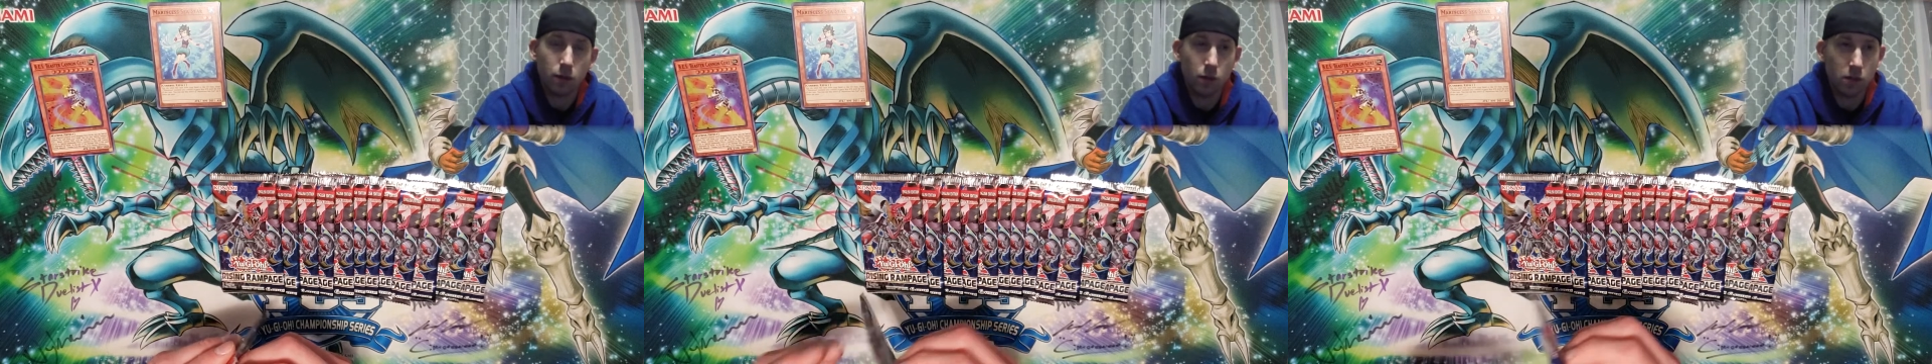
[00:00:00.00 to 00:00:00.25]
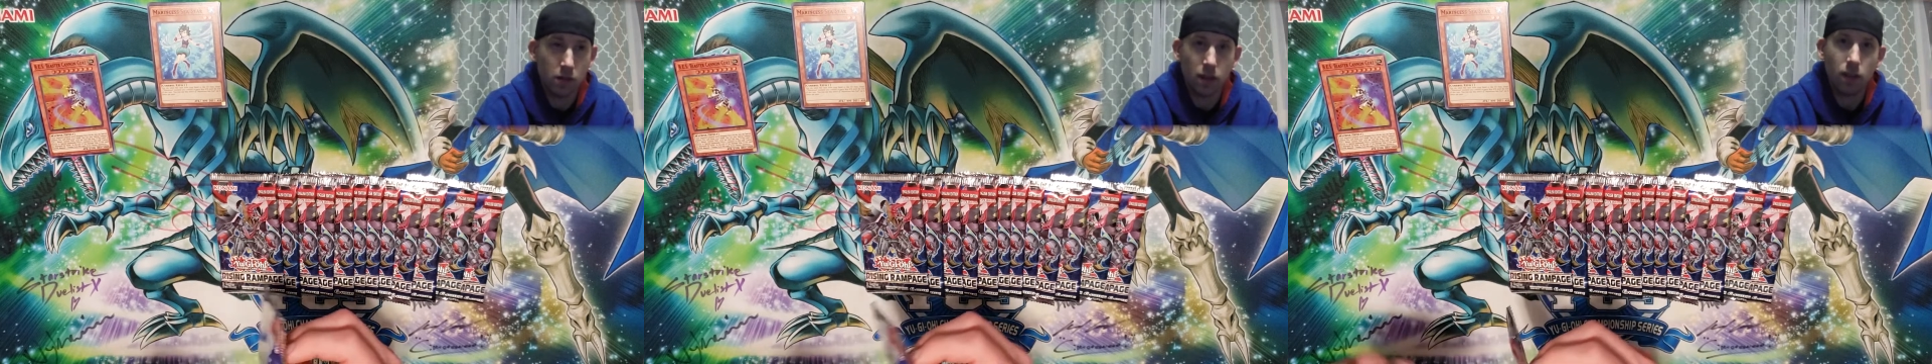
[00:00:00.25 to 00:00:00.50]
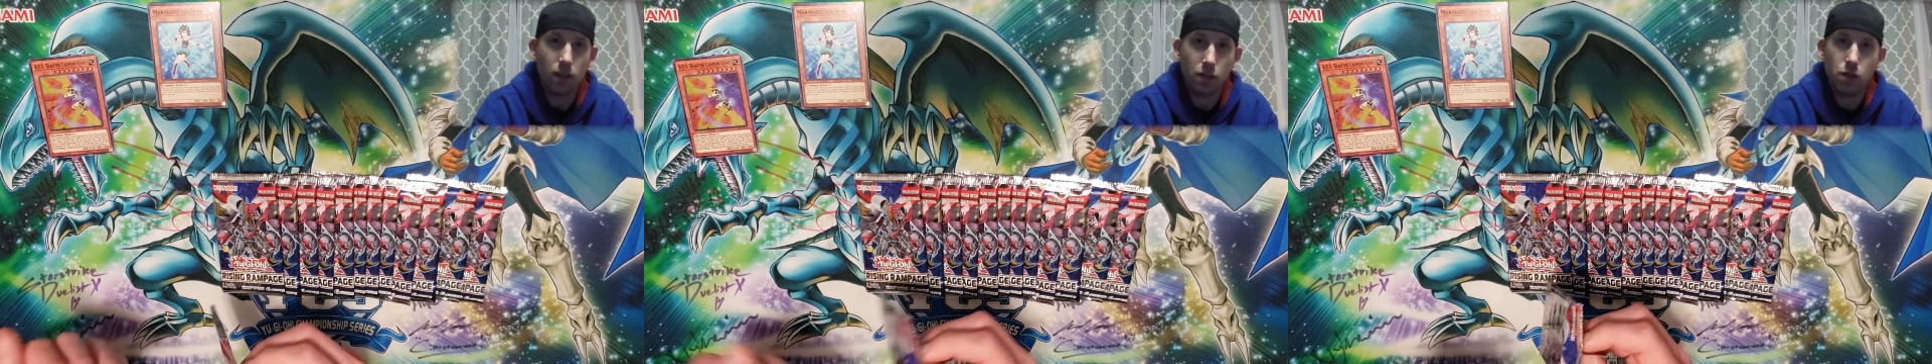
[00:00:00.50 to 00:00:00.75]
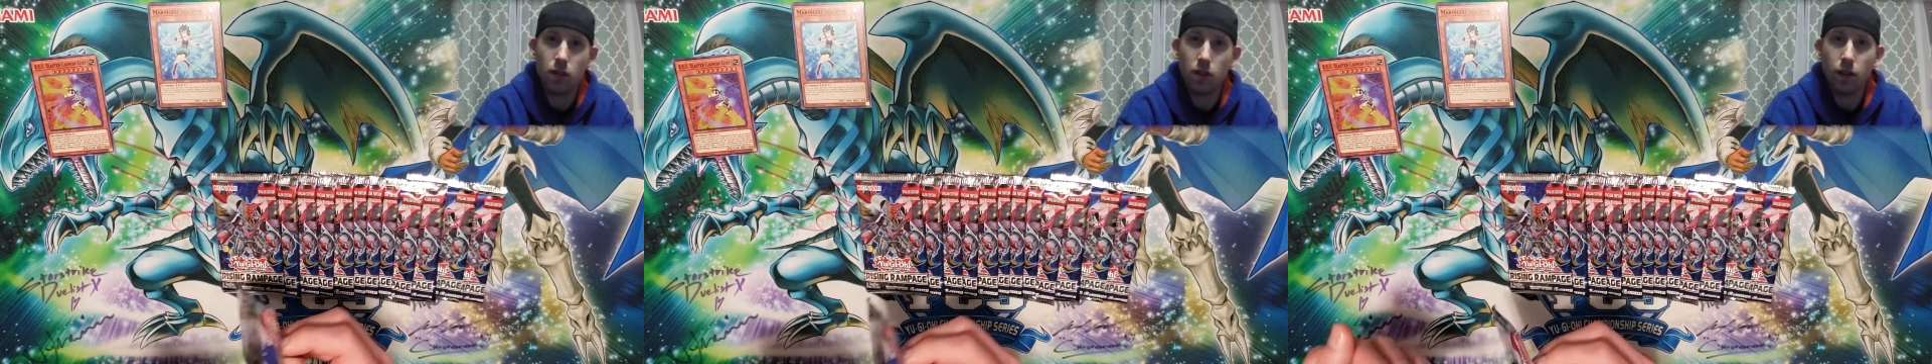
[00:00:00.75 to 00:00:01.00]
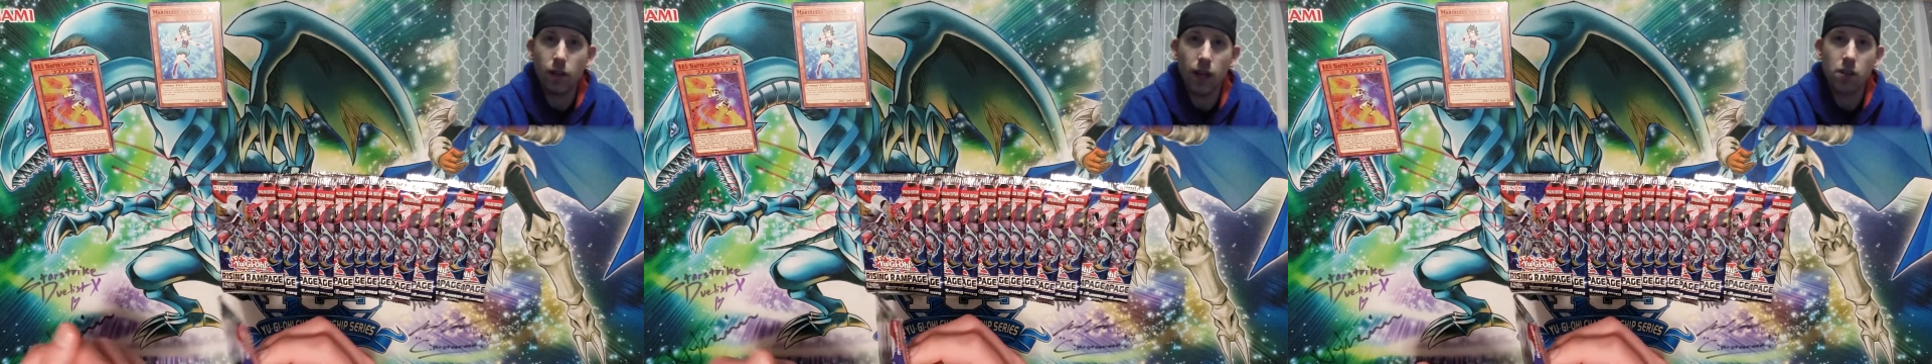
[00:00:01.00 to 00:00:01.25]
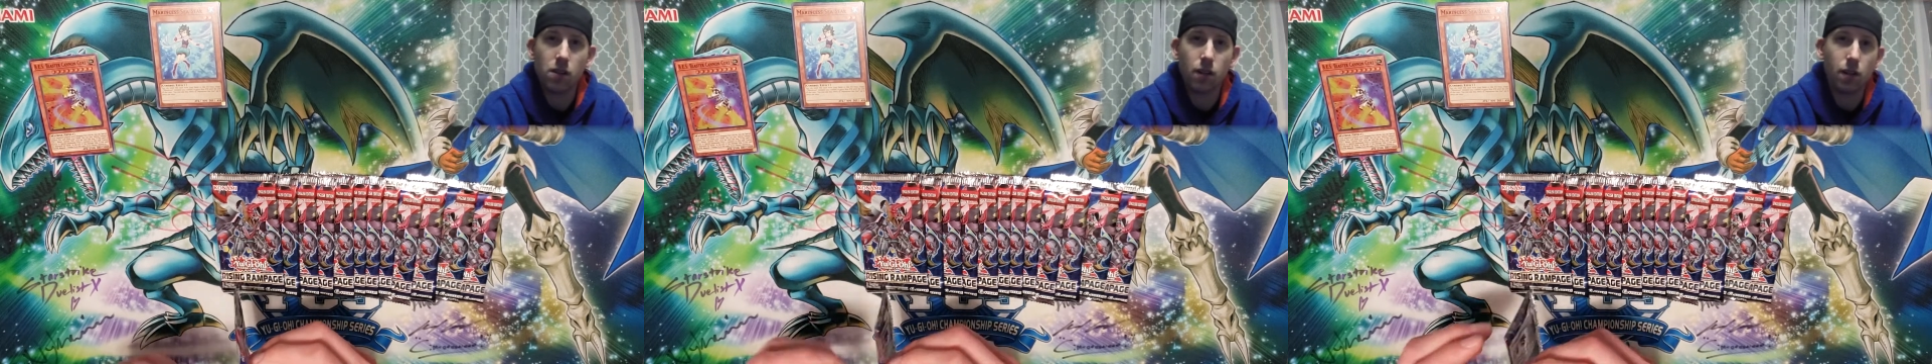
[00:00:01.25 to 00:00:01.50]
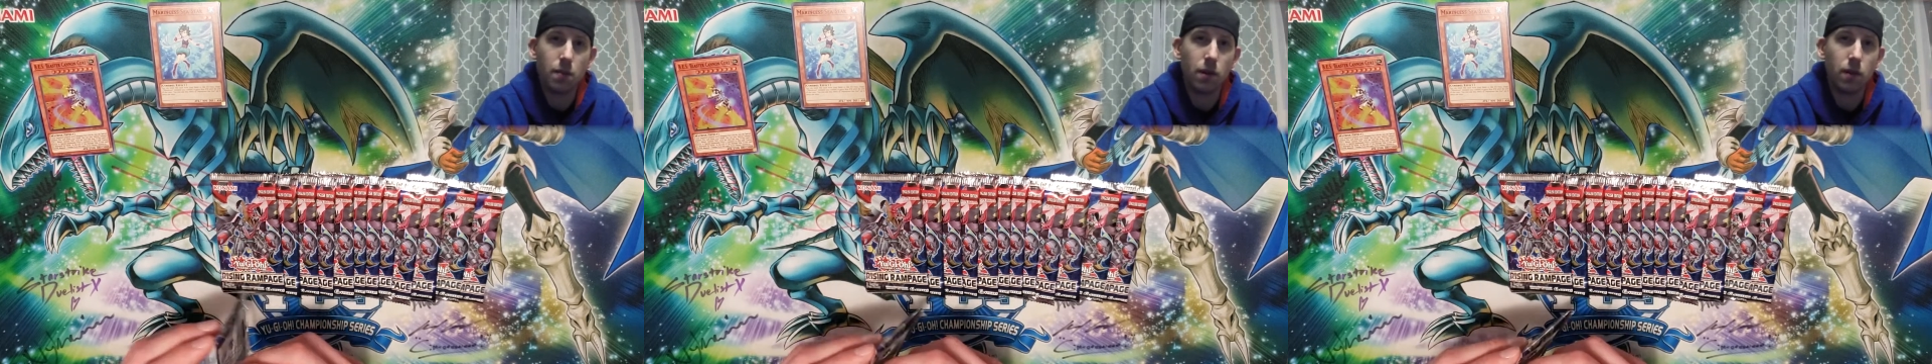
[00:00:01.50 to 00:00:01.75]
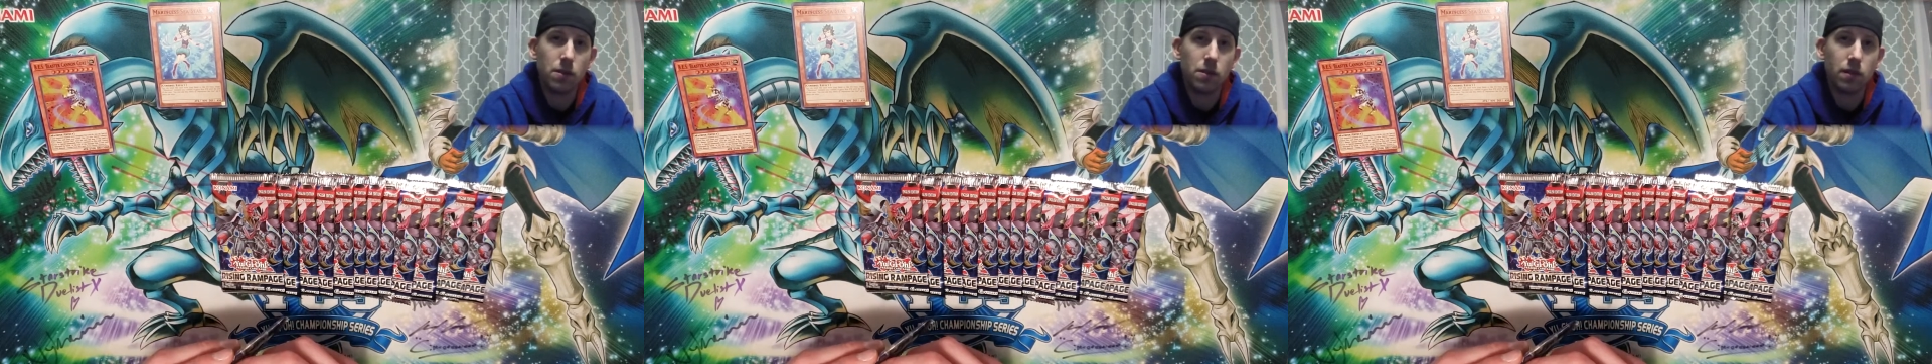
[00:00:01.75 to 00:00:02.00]
which gives you an interaction on your
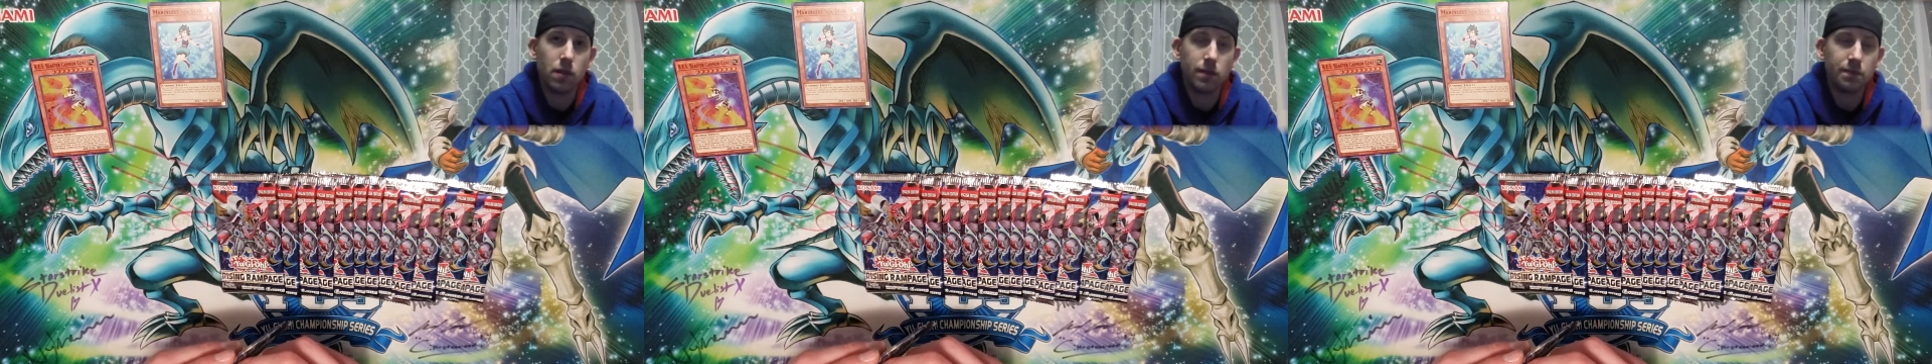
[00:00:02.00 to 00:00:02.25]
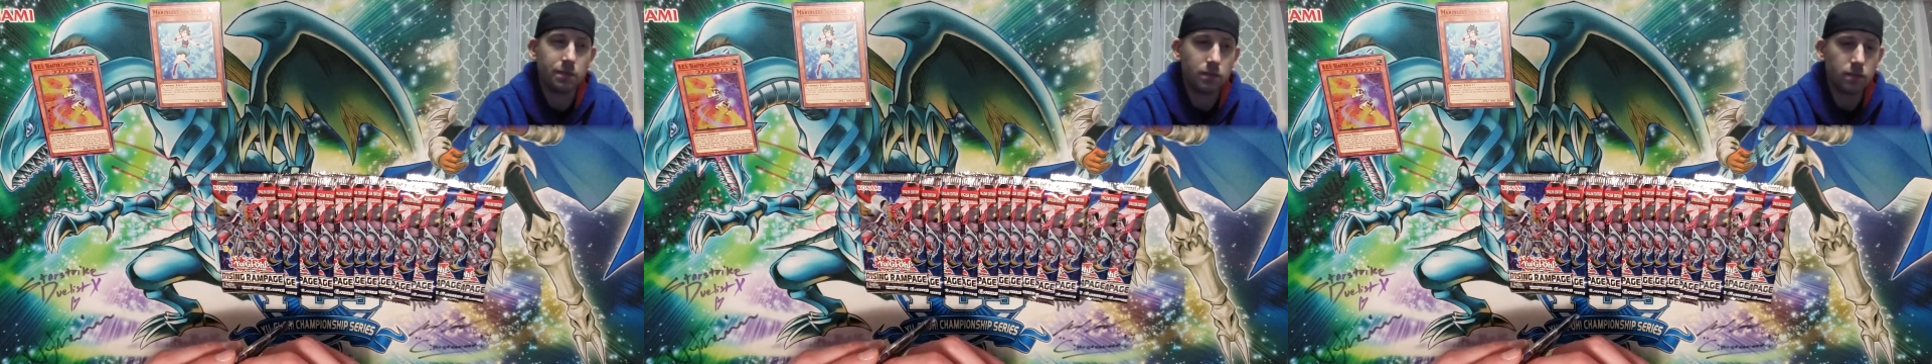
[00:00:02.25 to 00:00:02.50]
opponent's turn.